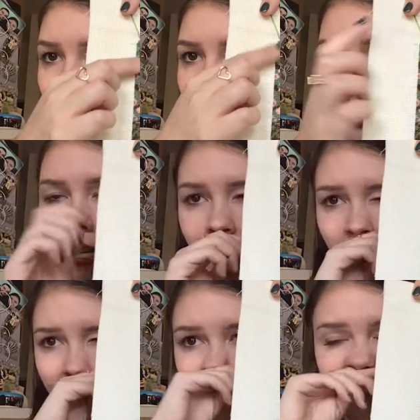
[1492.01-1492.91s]
but now
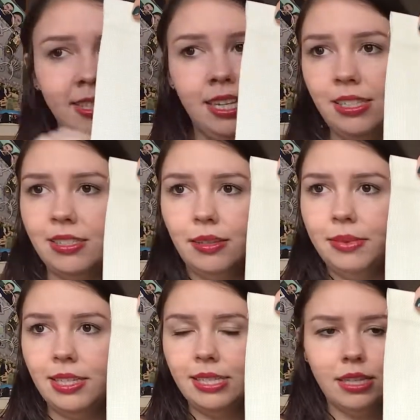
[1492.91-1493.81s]
I've realized that doesn't
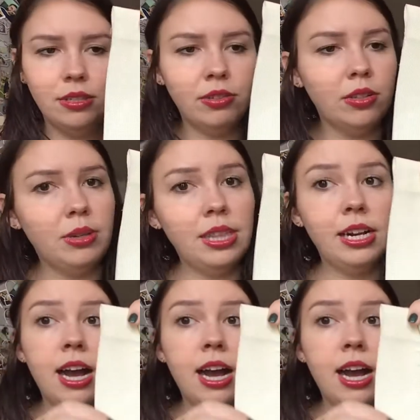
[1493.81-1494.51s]
make sense for the way that